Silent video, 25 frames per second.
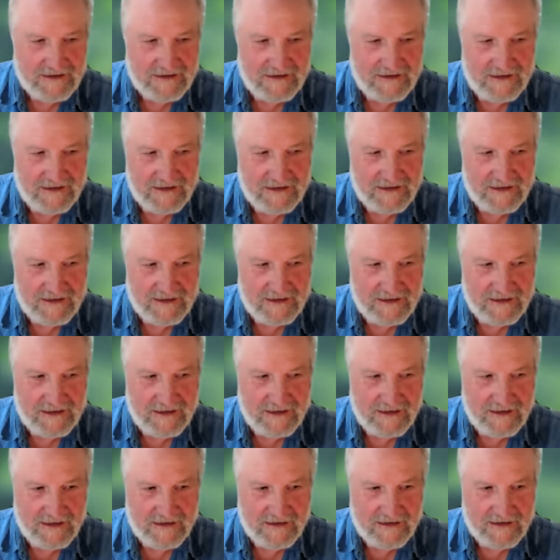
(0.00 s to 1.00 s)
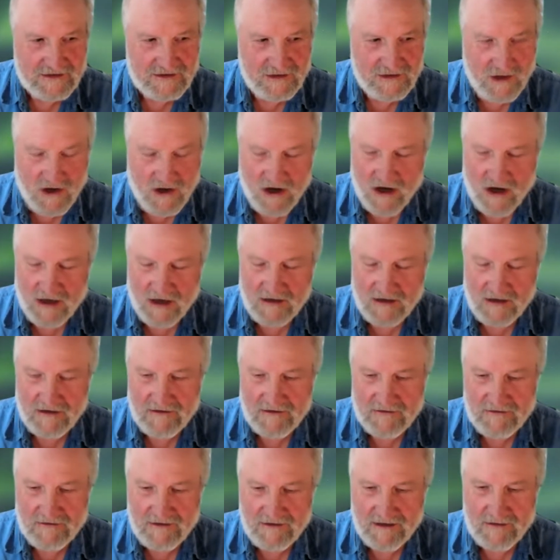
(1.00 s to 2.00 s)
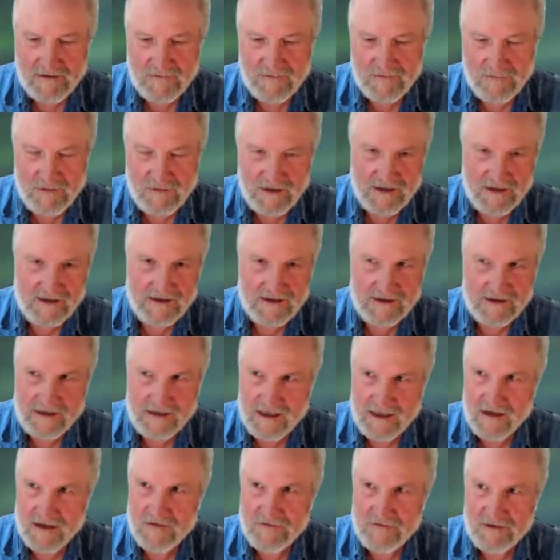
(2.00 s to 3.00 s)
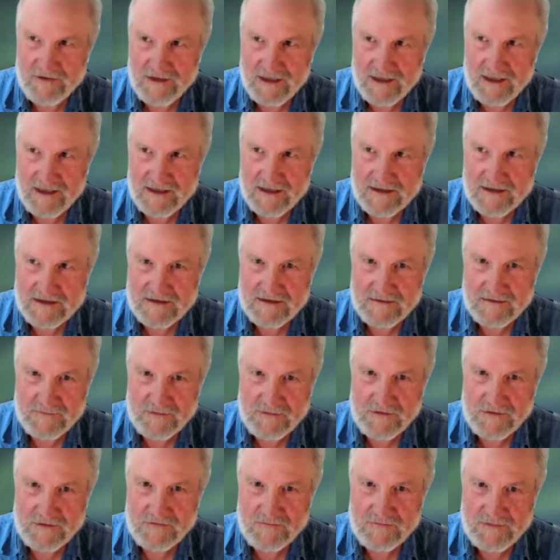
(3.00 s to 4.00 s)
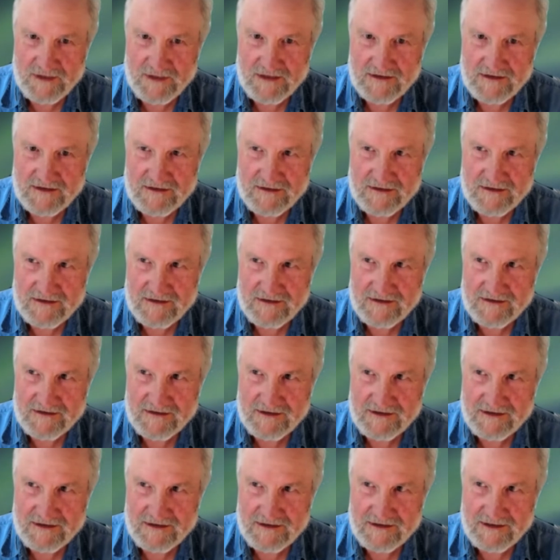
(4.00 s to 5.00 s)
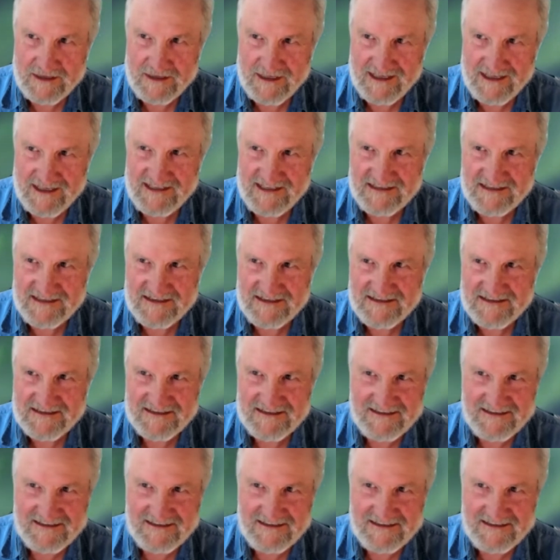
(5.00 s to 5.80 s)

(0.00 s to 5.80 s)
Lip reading: the song that really galvanized the movement in the 80s.